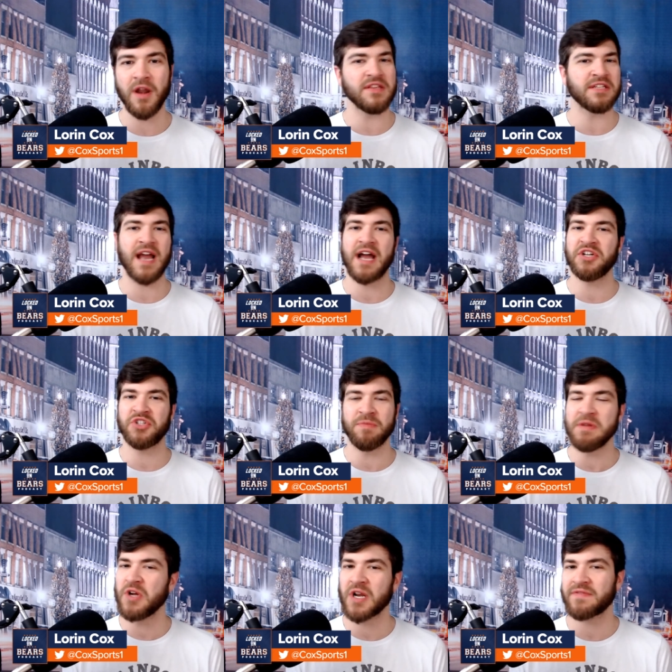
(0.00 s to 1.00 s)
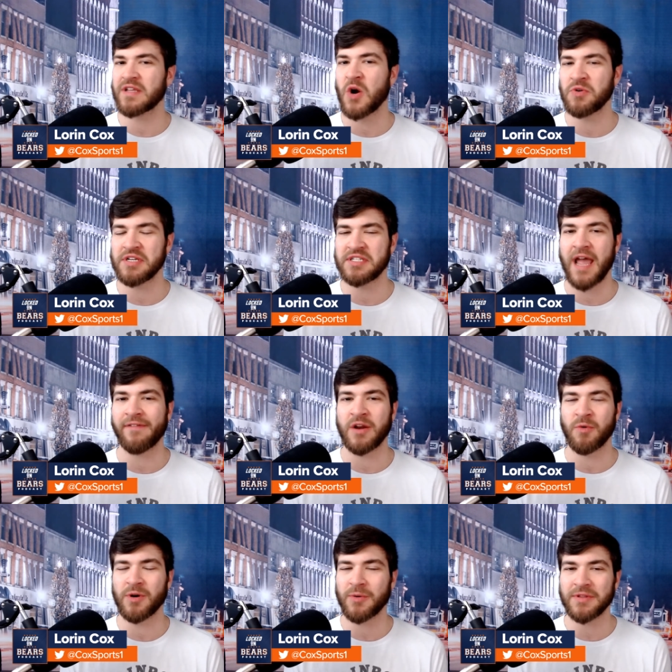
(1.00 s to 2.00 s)
of these guys should be good if the coaching staff
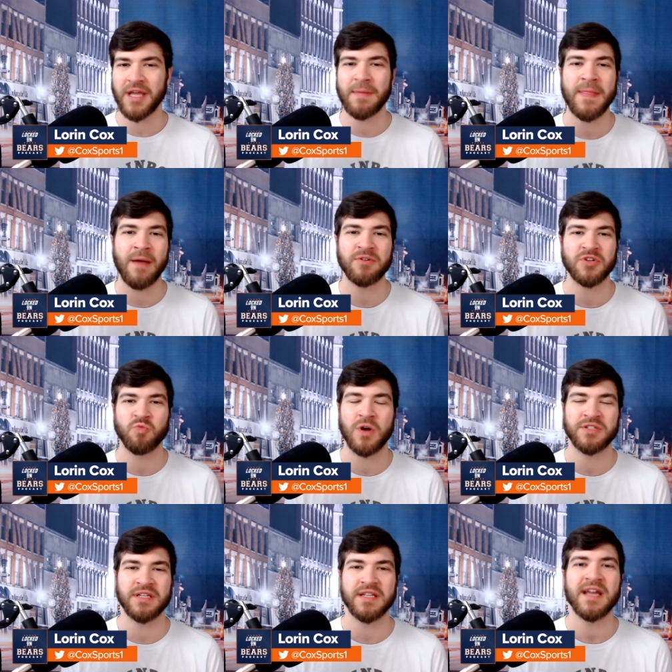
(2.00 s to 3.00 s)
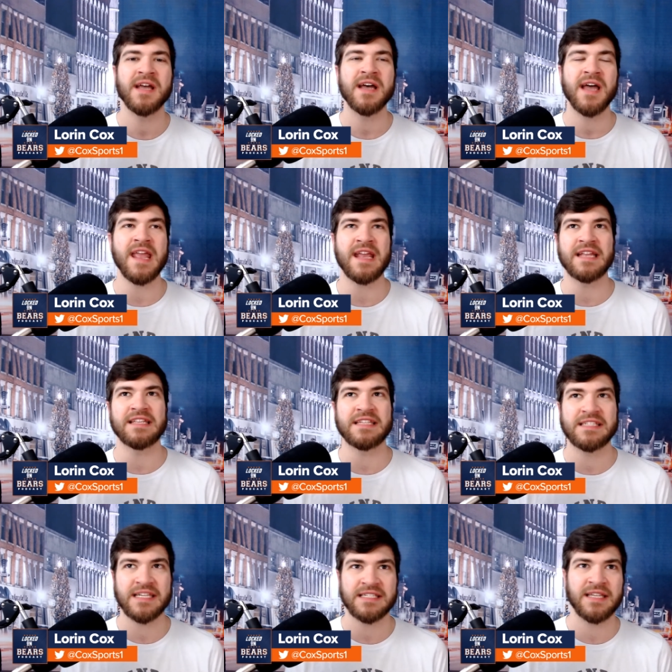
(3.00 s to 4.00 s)
can work with them. And that just wasn't a
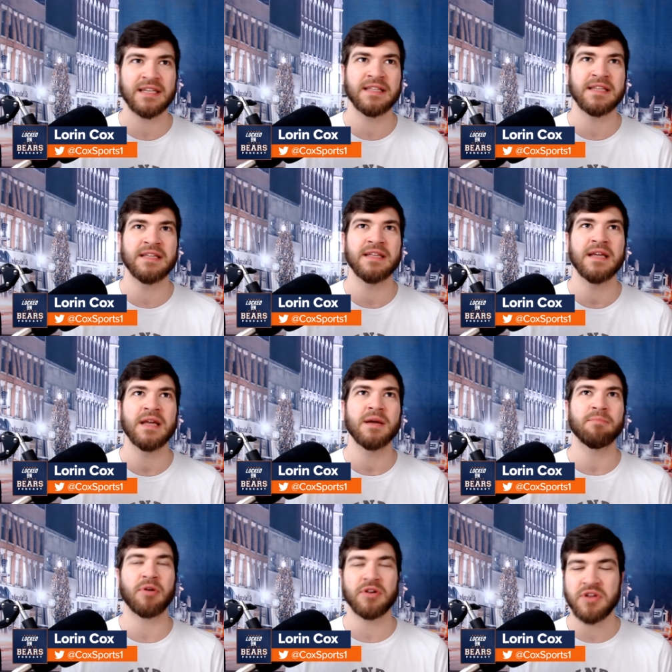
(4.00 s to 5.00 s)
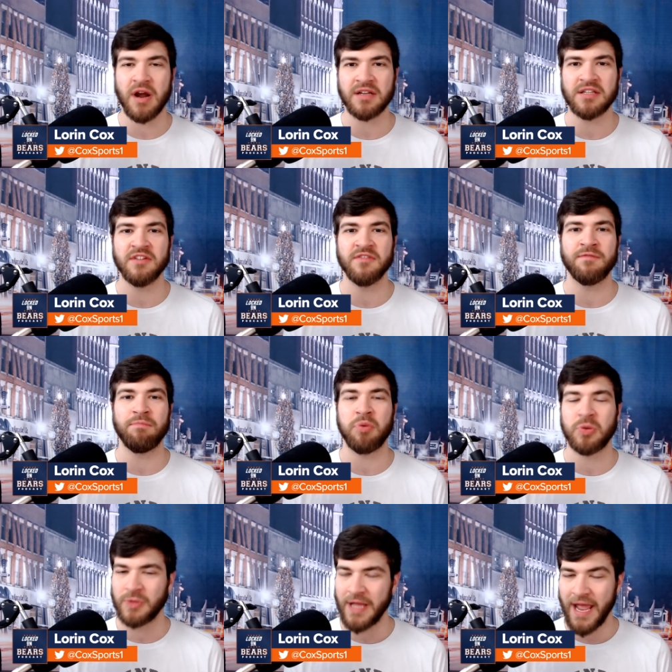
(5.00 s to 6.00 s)
consistently productive
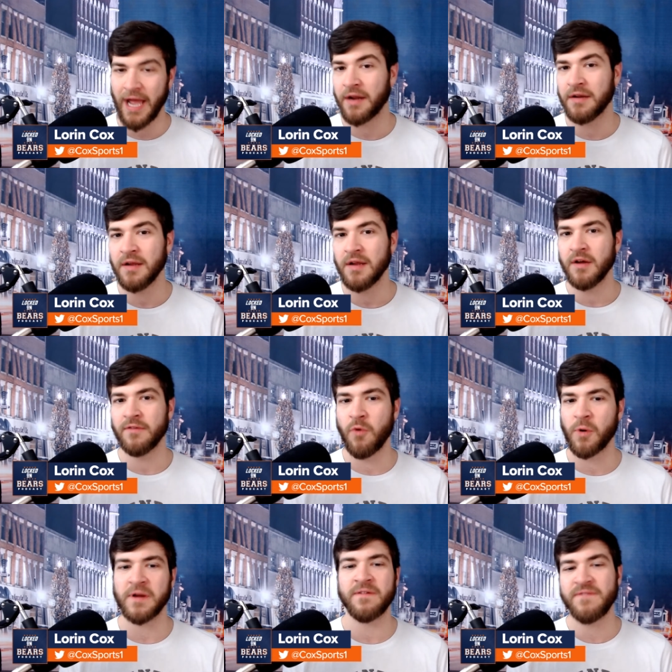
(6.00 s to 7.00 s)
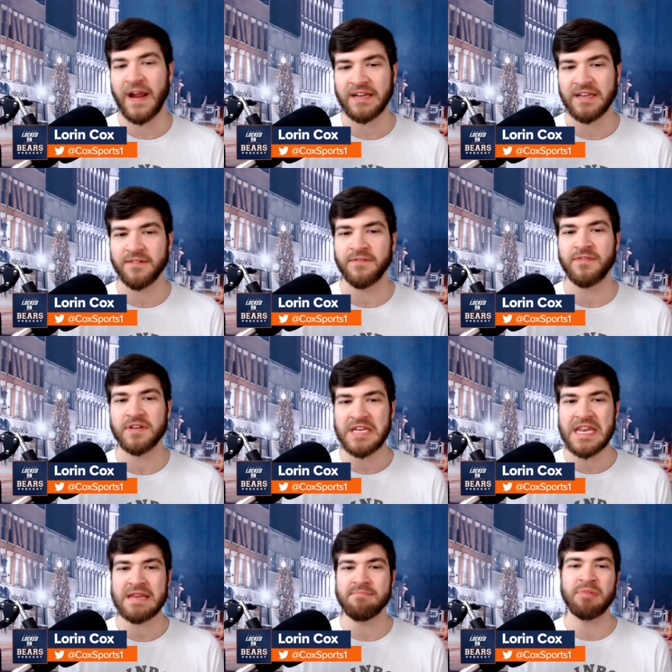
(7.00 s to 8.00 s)
plan for effective
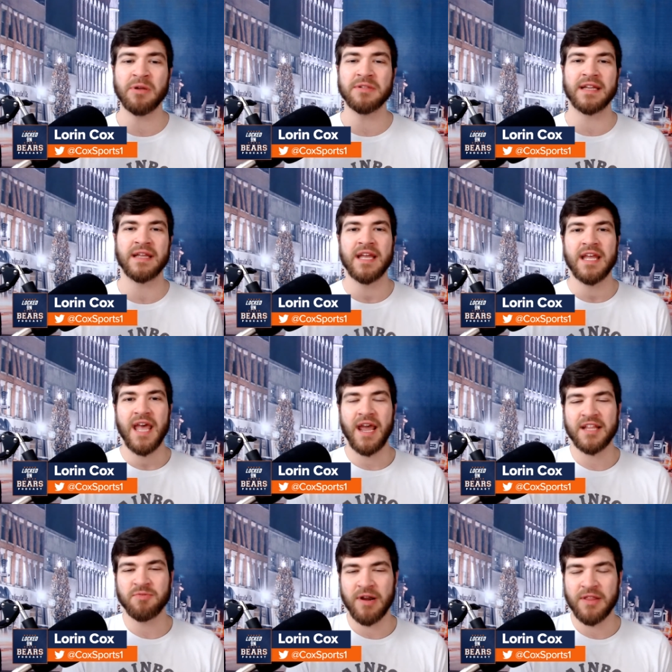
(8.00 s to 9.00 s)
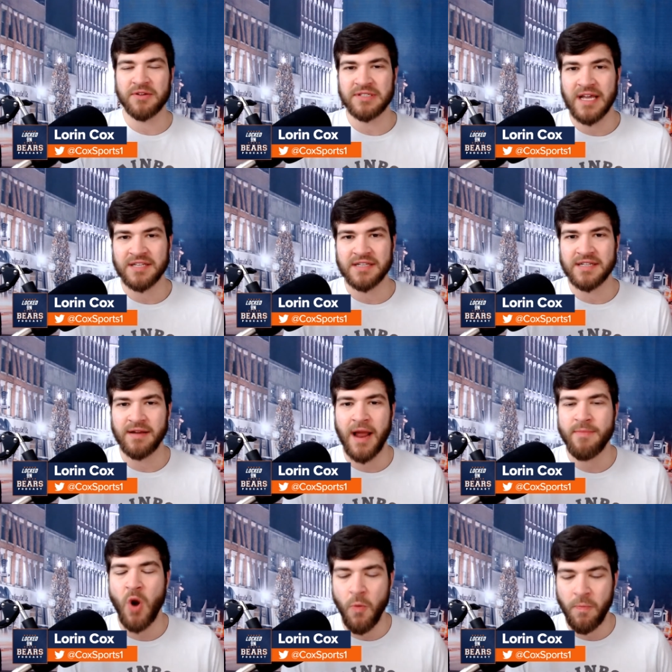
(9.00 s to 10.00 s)
team building. And it's one of those lessons I,
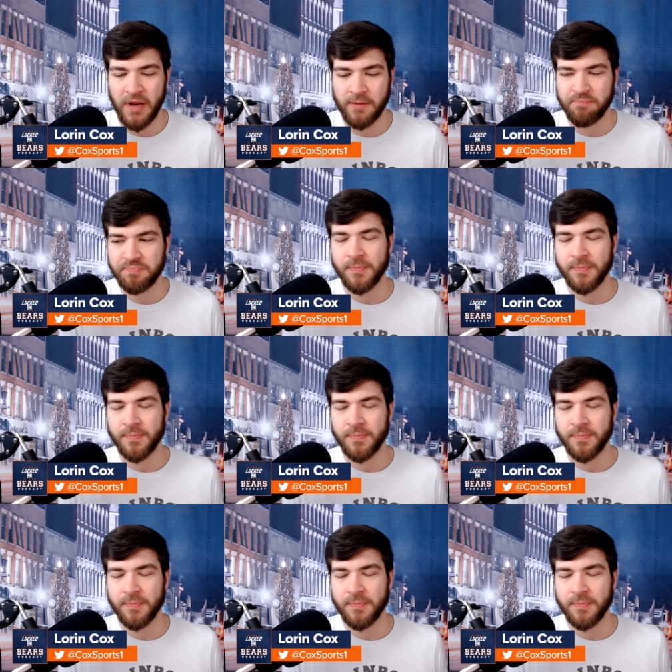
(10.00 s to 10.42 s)
I'm hoping